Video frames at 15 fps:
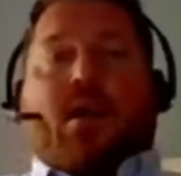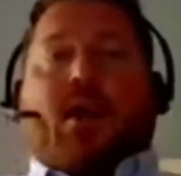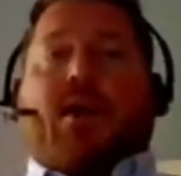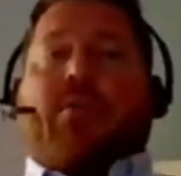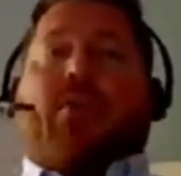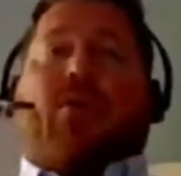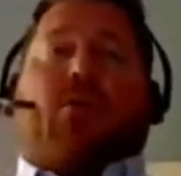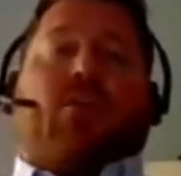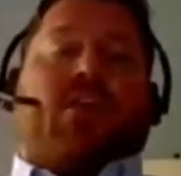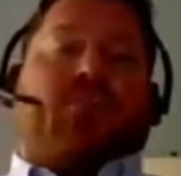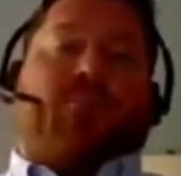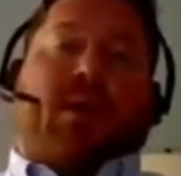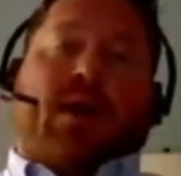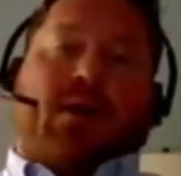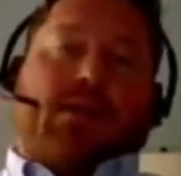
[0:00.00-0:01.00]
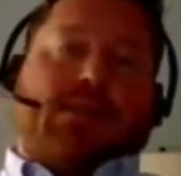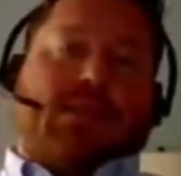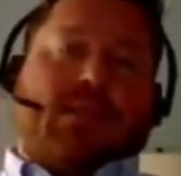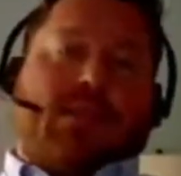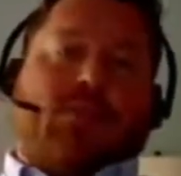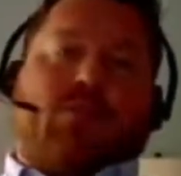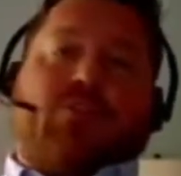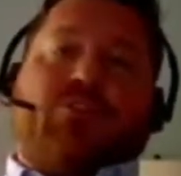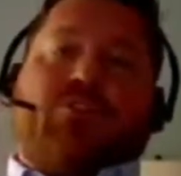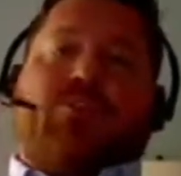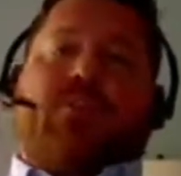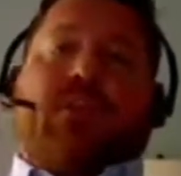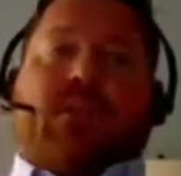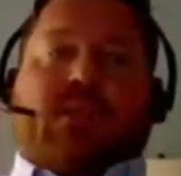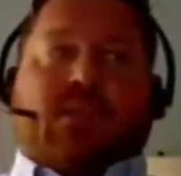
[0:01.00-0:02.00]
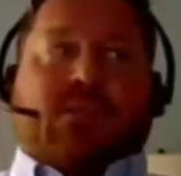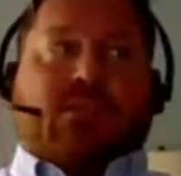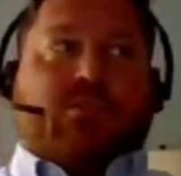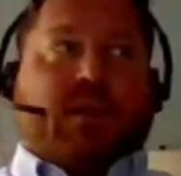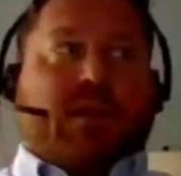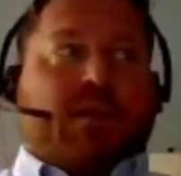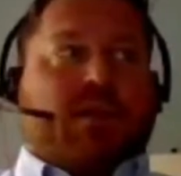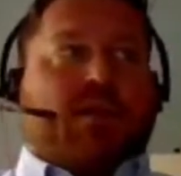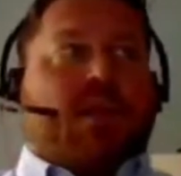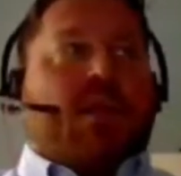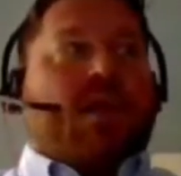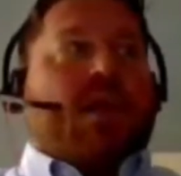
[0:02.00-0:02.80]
on the whole life policy or terminal illness rider